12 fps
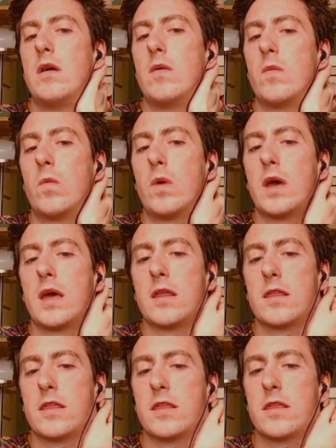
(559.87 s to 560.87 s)

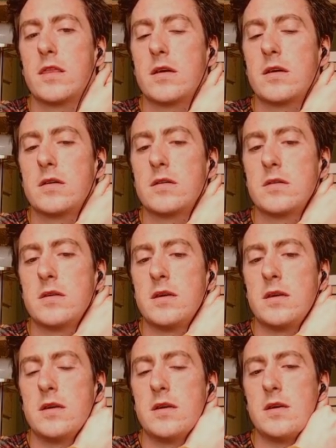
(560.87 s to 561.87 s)
with
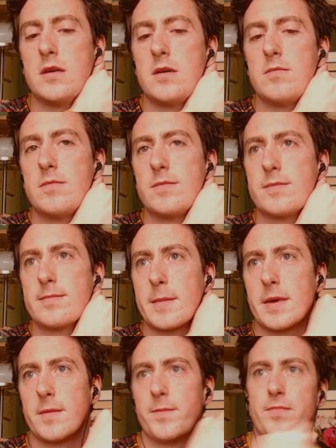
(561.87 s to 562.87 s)

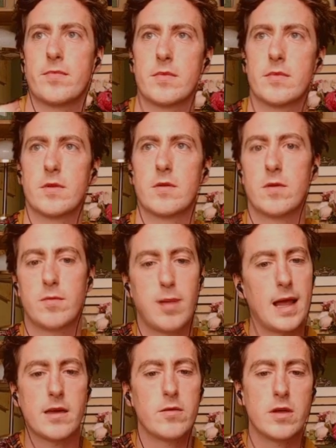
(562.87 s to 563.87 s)

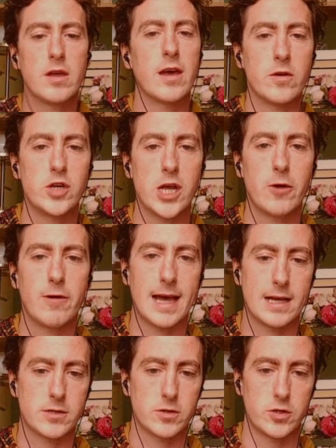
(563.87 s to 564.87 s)
black, you generally
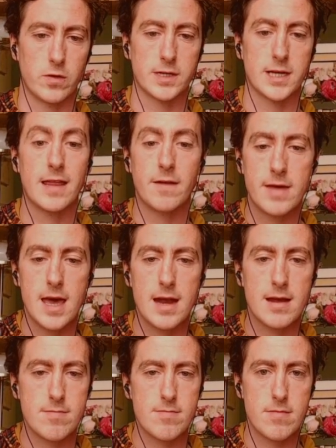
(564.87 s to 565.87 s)
castle short, and the
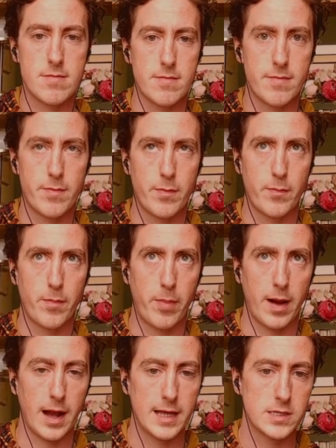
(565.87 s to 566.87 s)
Vienna
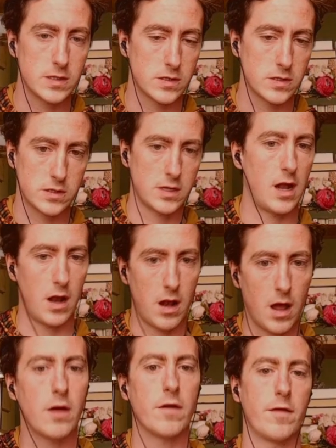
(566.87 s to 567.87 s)
places a
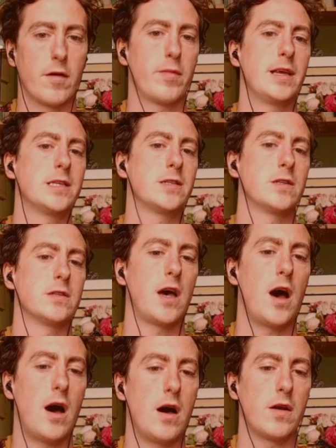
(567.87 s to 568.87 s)
lot of your pieces
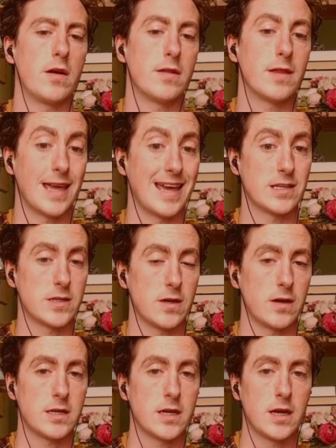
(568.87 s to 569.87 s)
on the king
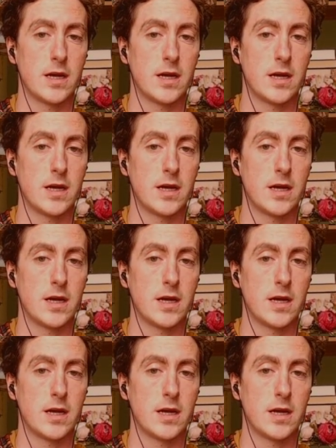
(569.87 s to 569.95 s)
side,